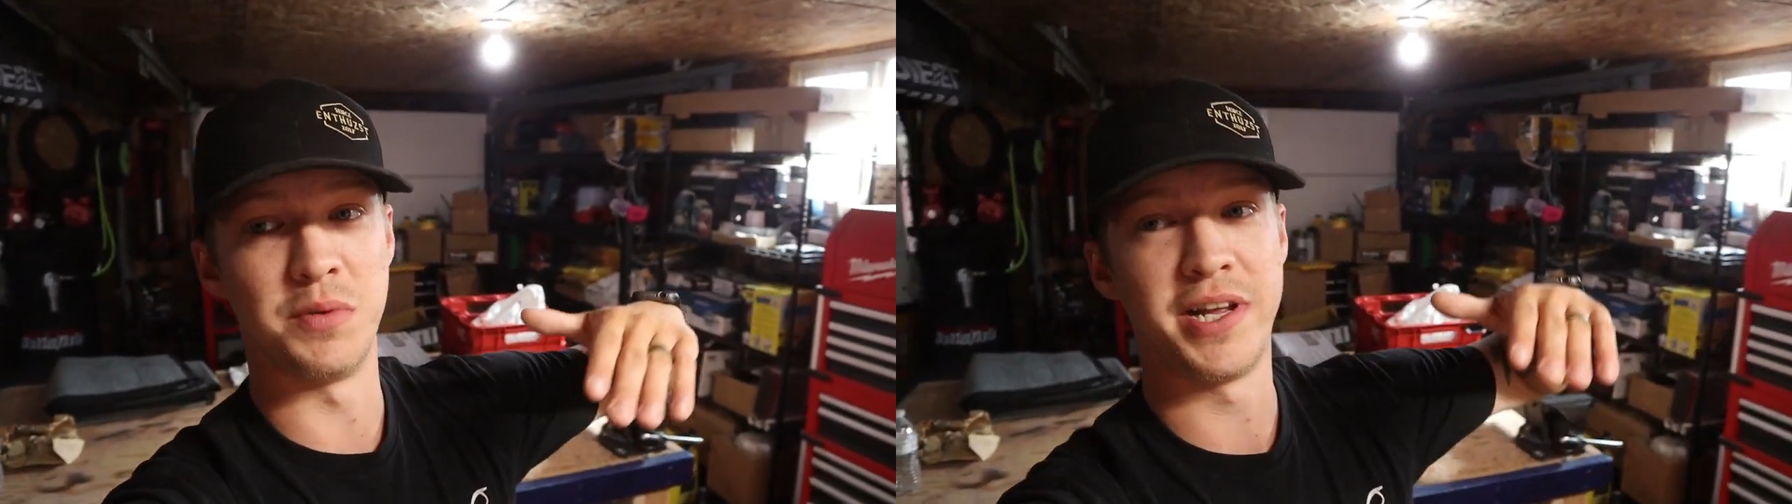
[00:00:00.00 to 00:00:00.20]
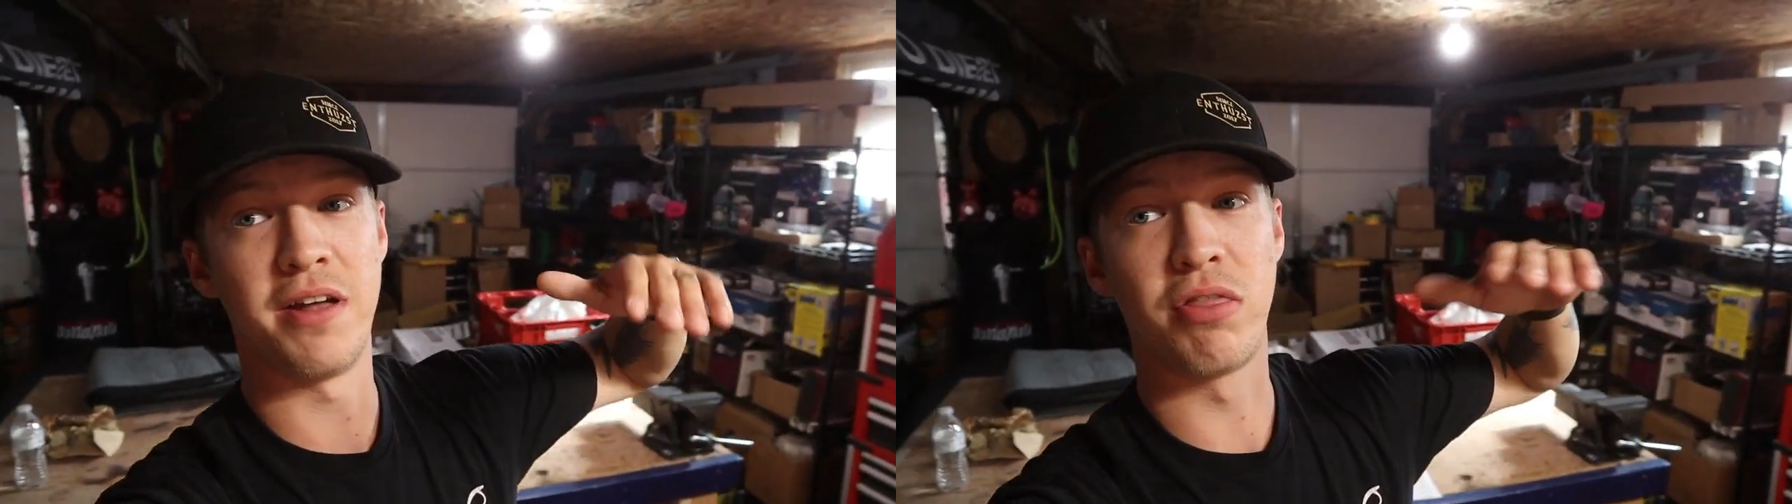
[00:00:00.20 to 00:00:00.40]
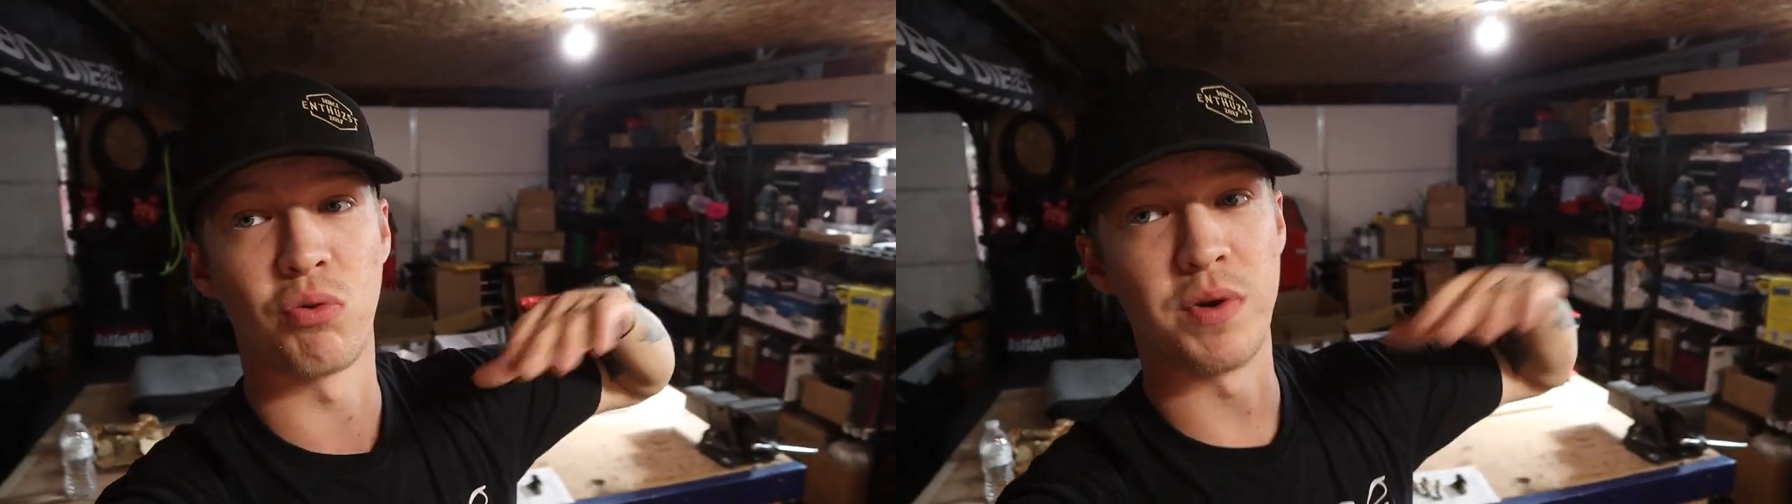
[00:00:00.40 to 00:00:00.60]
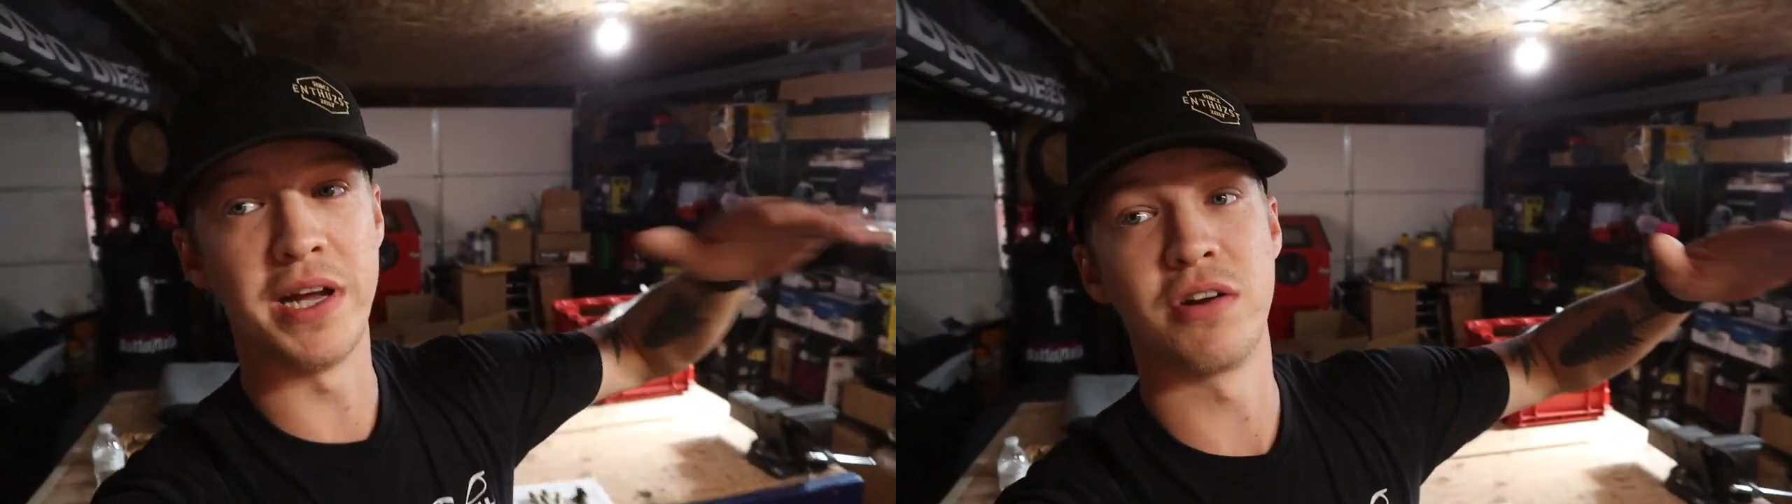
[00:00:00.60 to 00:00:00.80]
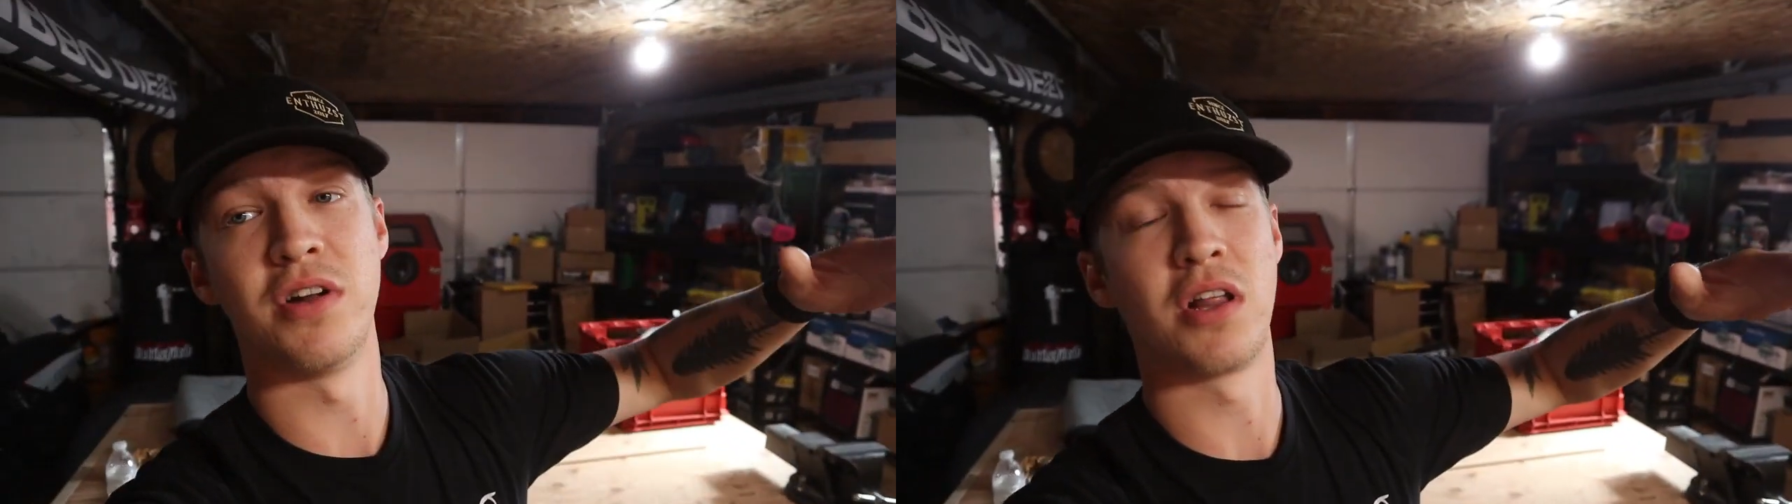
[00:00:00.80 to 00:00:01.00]
went down three
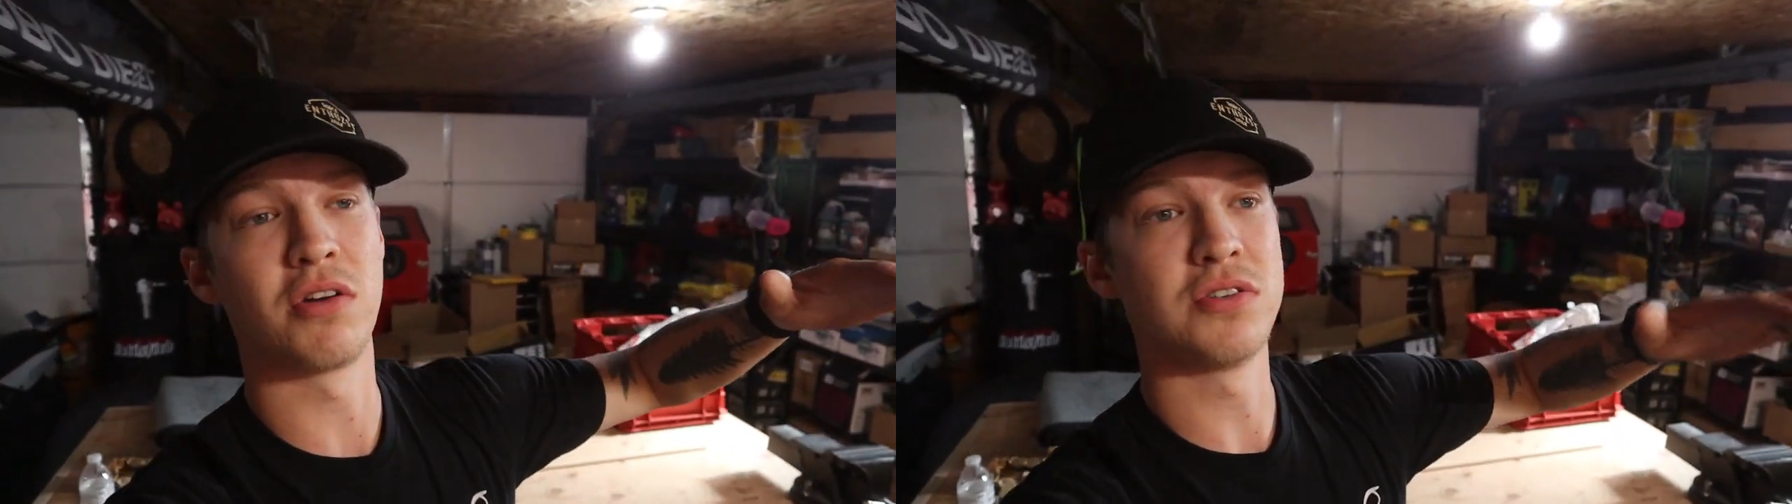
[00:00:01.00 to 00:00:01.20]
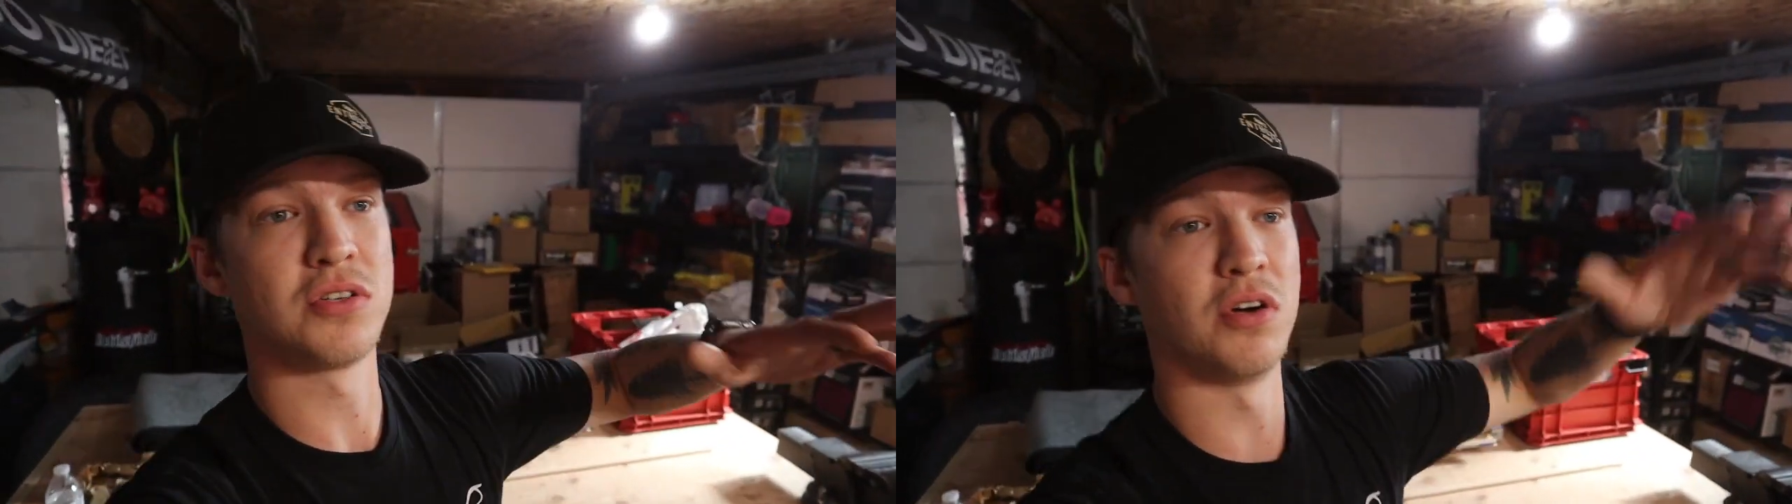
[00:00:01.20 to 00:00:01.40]
hundred dollars